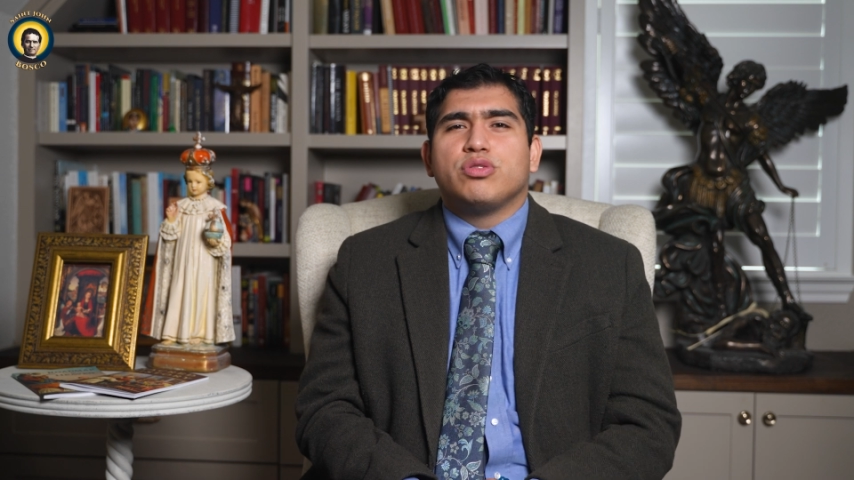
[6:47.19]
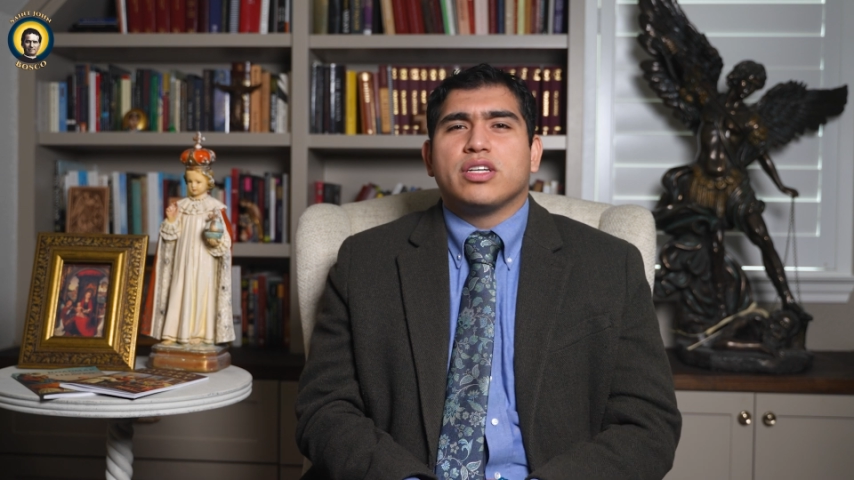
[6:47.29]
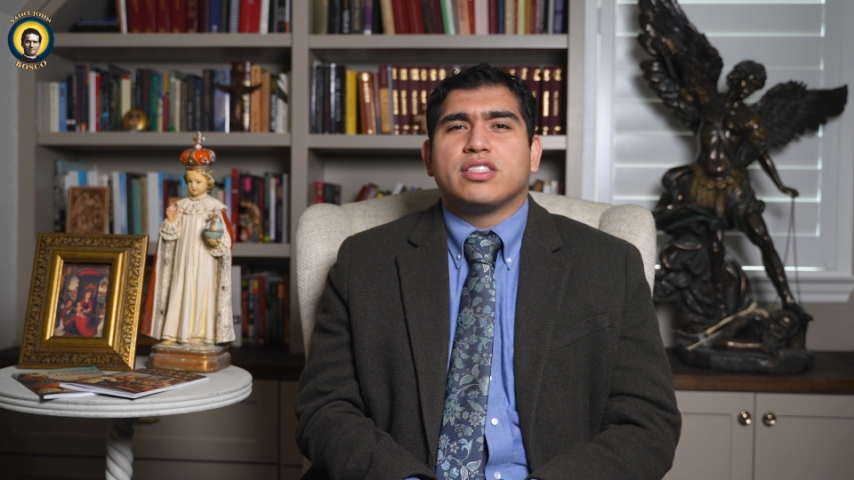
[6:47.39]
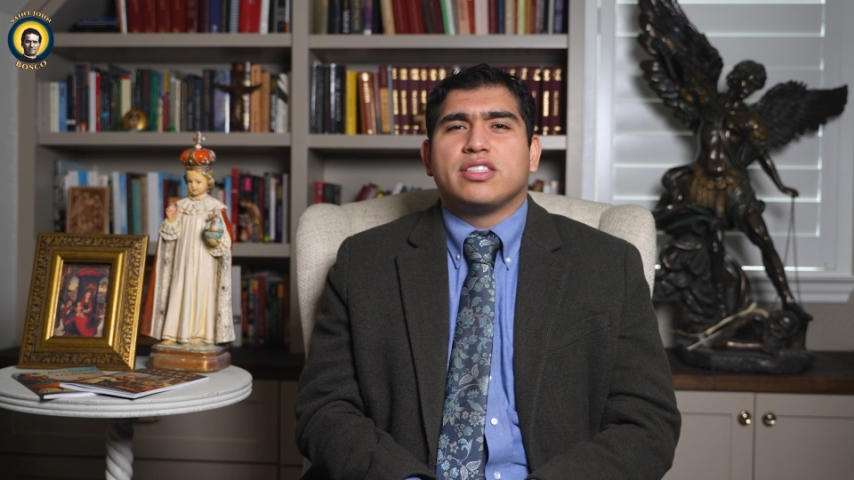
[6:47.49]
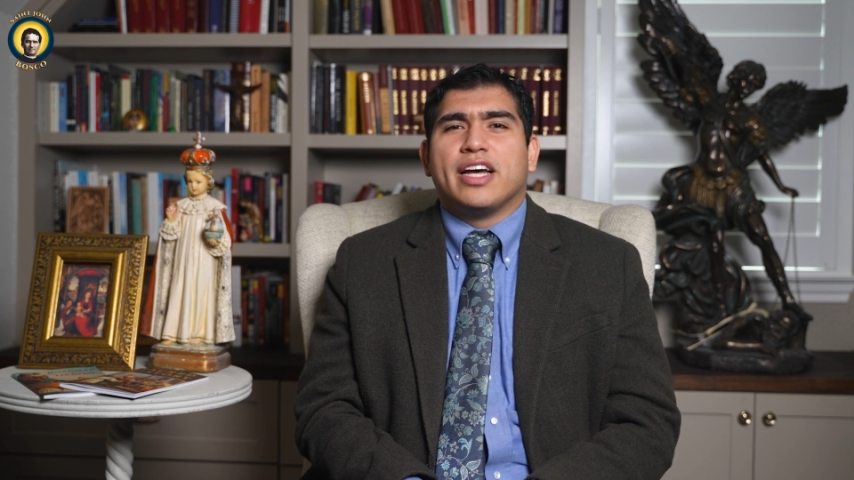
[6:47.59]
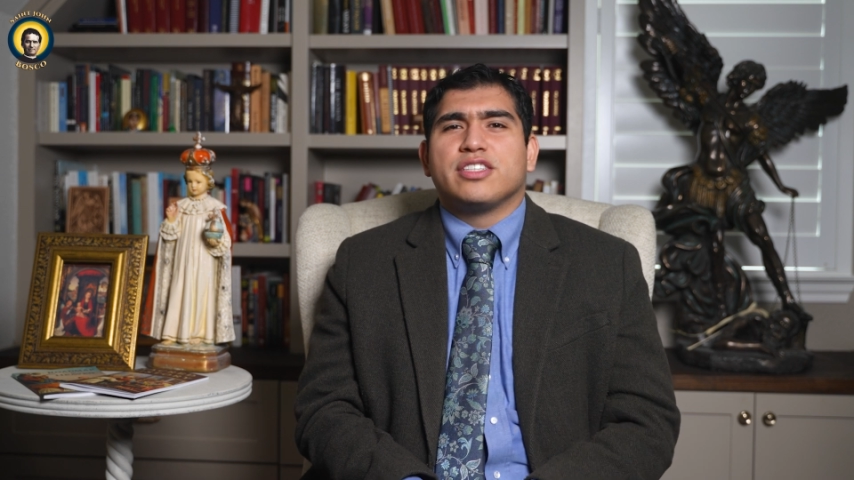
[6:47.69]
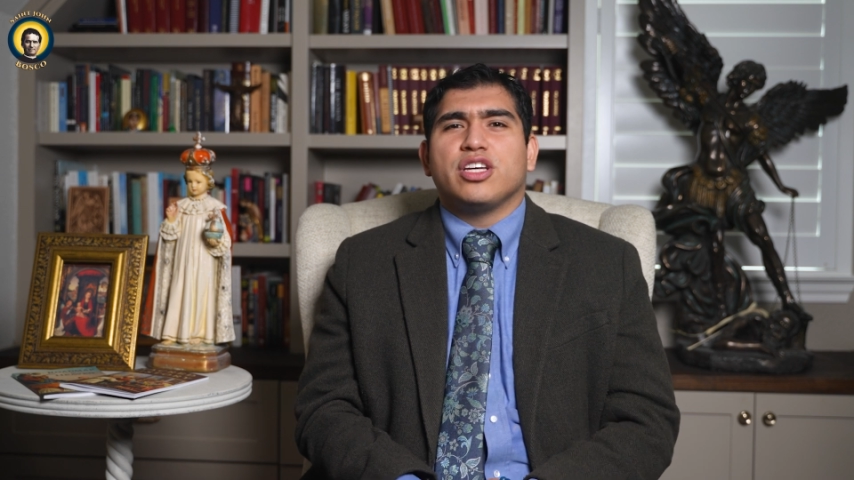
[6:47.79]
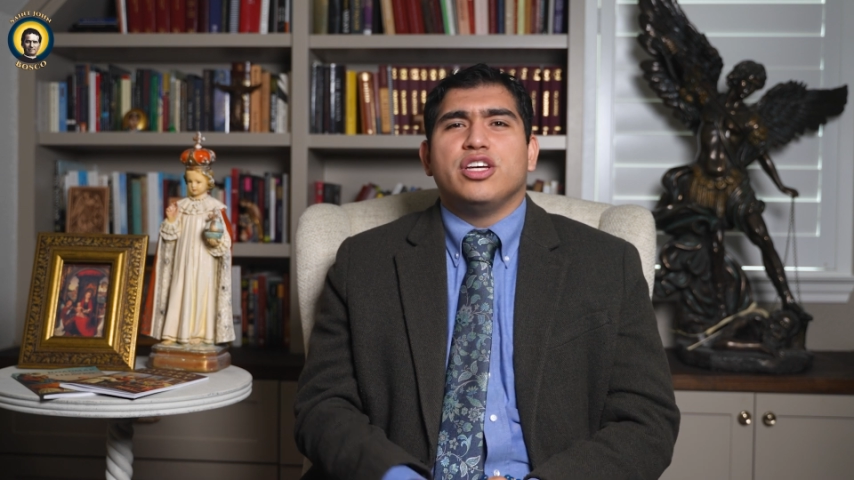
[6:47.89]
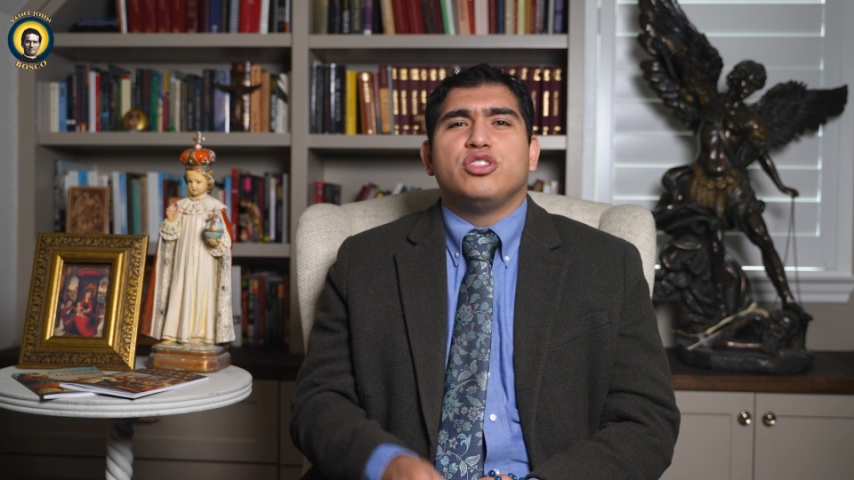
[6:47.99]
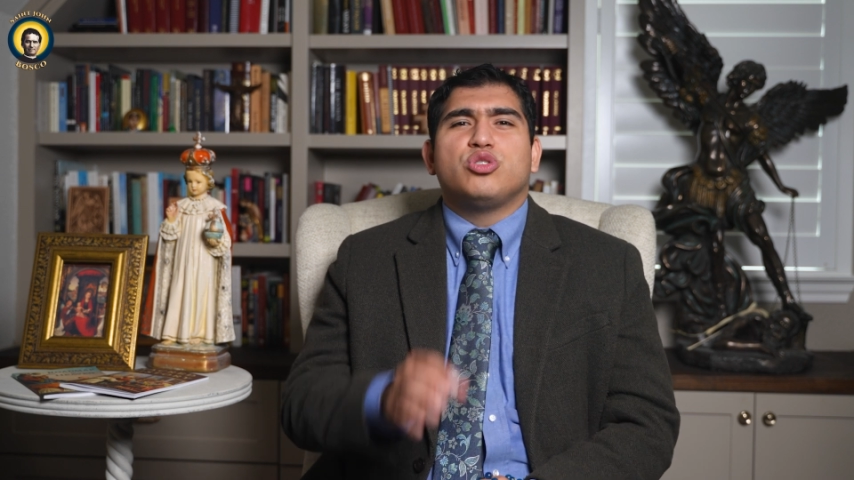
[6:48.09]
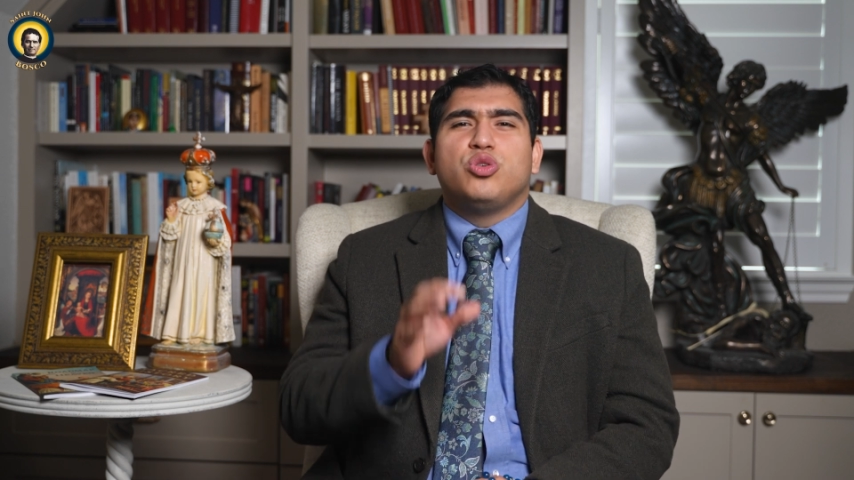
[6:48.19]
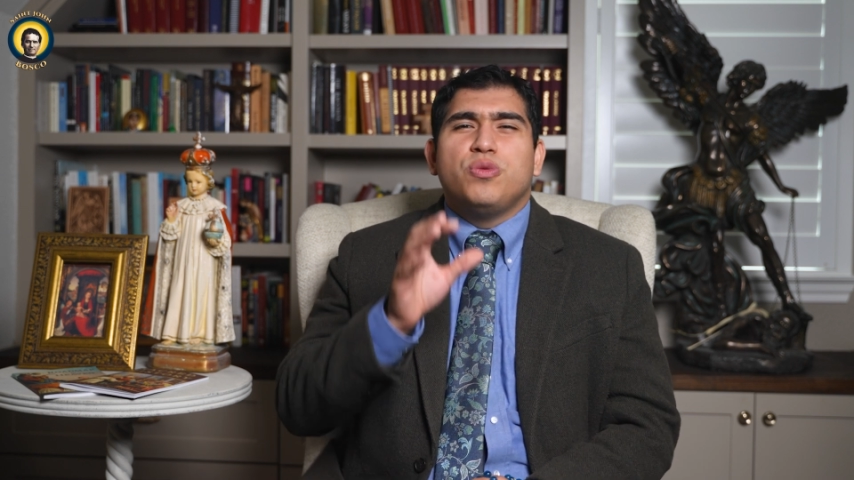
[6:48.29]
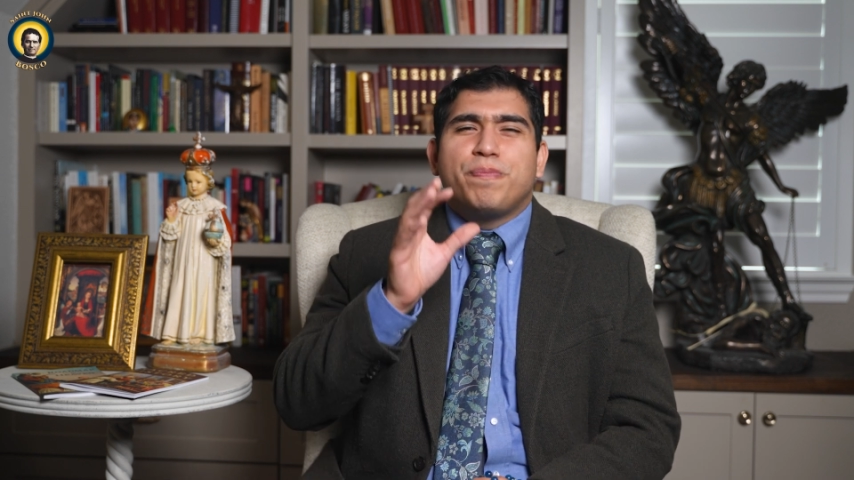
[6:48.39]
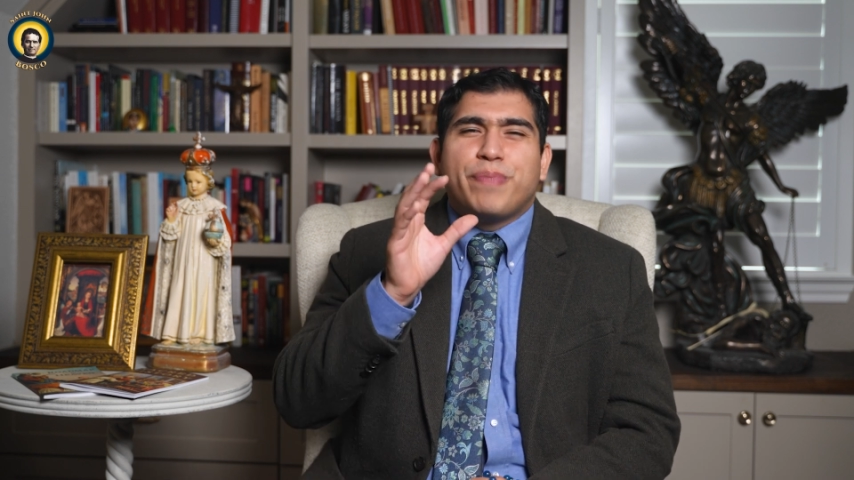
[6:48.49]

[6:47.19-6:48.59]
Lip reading: success is too